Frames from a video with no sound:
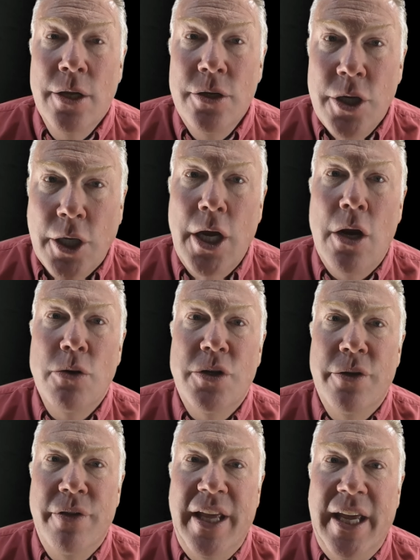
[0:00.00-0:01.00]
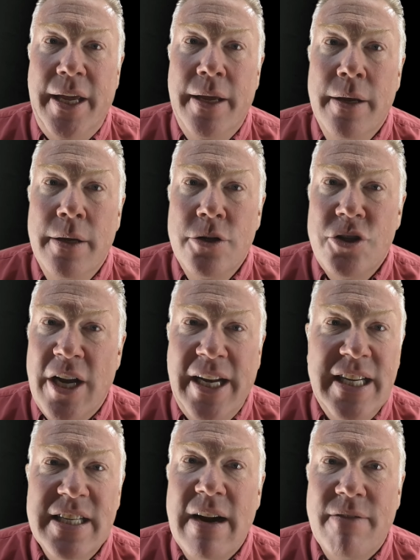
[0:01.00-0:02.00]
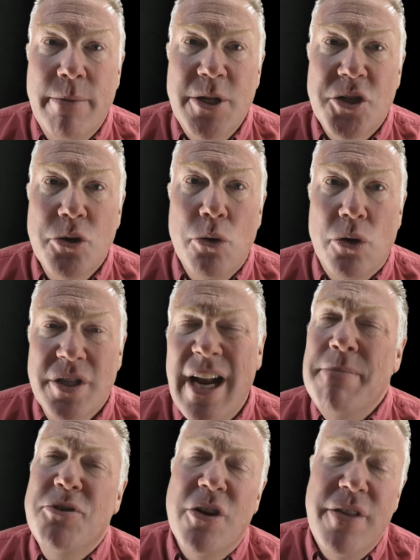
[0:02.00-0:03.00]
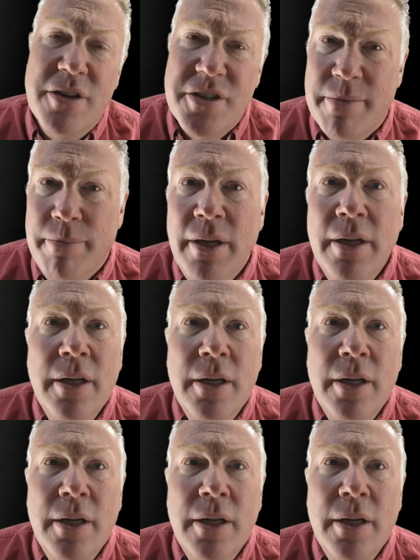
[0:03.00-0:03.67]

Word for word: to go to the Chinese government schools. And I'm sure there's some